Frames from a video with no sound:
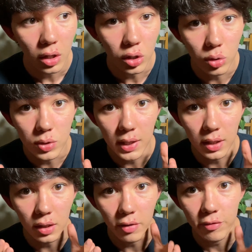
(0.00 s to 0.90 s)

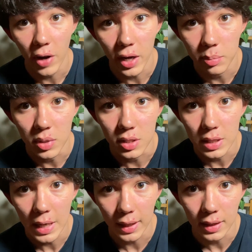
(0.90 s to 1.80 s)
using Feynman's
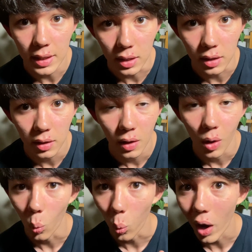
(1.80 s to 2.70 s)
technique
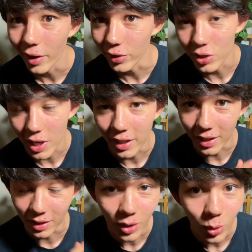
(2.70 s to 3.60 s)
while you're
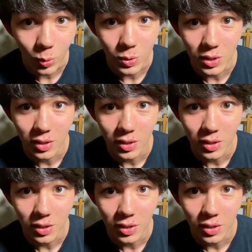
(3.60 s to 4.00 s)
taking notes.